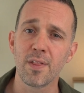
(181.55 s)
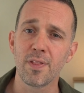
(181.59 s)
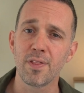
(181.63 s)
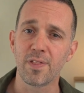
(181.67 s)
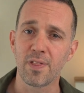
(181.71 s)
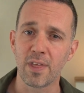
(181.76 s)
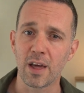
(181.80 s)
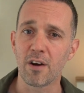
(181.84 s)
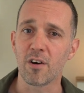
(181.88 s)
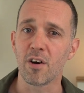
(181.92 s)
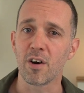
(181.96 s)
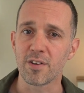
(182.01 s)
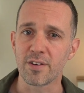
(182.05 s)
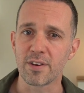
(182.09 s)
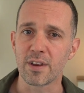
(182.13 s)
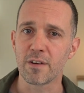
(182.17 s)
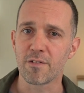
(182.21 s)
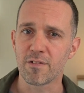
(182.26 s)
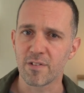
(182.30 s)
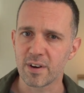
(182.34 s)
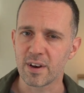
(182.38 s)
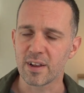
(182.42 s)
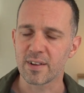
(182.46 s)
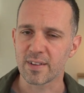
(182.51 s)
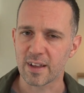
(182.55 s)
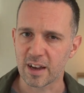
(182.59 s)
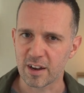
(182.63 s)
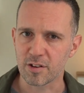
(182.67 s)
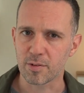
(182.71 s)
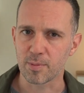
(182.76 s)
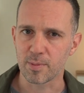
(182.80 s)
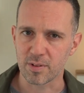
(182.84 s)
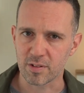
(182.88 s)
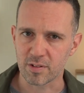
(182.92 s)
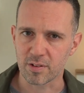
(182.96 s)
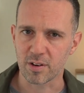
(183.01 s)
there are different
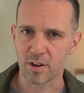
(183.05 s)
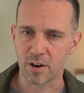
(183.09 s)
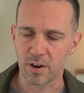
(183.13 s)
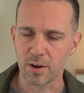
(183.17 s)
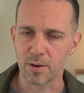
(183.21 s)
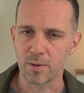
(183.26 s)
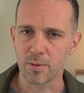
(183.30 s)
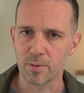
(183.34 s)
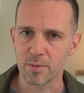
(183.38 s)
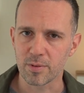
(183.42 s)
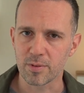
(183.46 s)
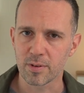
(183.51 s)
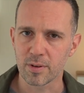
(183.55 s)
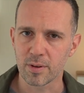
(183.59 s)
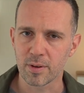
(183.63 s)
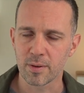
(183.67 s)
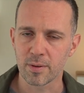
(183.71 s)
attachment styles.